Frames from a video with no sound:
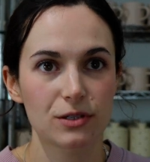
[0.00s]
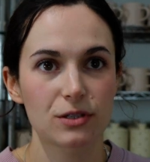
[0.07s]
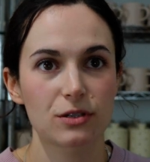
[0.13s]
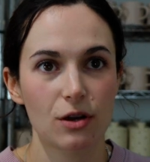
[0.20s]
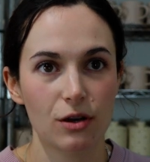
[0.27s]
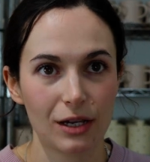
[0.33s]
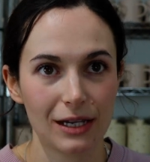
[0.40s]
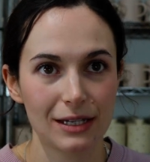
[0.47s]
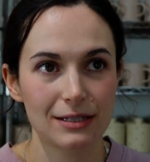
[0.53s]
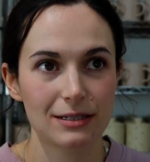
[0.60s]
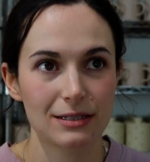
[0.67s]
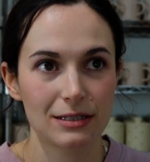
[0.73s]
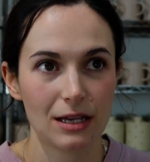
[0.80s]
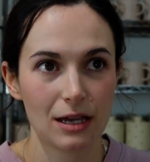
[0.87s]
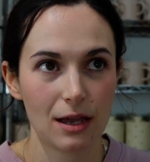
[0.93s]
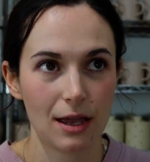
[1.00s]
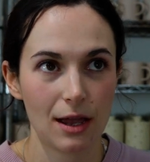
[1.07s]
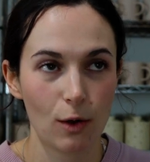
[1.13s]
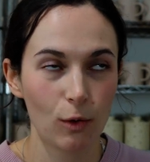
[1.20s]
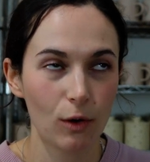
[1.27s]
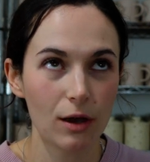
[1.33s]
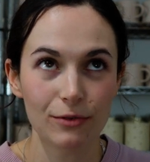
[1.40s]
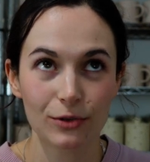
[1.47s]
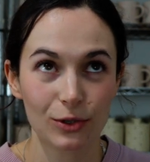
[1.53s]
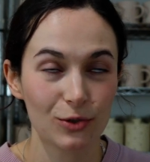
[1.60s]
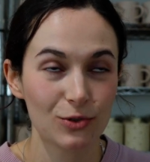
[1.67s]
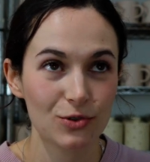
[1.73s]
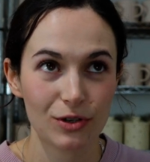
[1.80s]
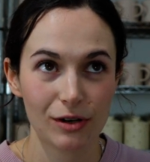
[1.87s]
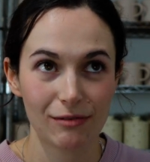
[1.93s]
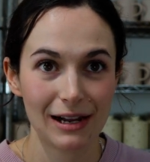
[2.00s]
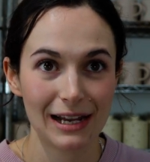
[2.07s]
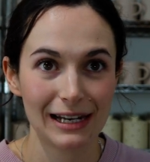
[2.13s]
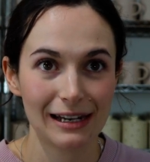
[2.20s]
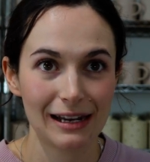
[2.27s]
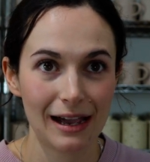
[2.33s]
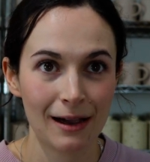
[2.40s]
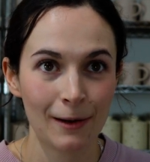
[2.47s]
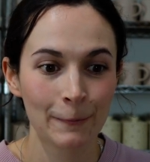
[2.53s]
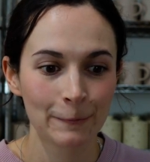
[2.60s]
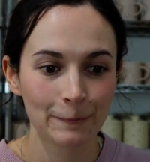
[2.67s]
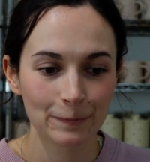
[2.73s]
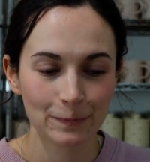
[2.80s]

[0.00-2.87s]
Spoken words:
stockists all over the country really now,